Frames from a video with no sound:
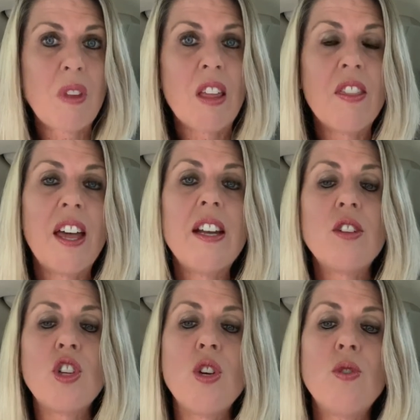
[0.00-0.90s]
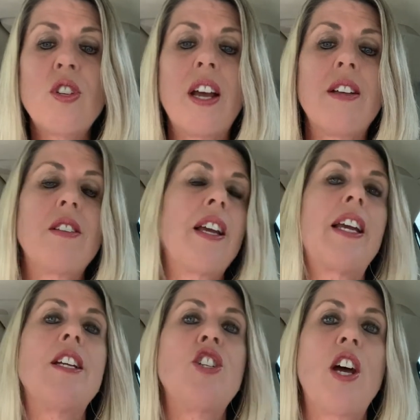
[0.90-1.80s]
that is used as like
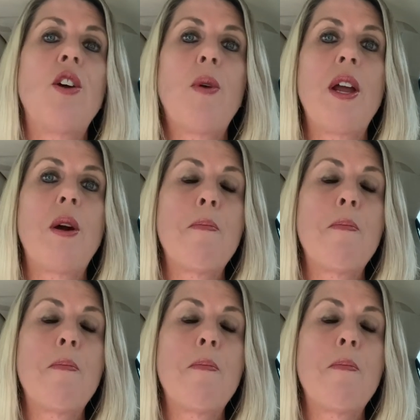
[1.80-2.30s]
a generator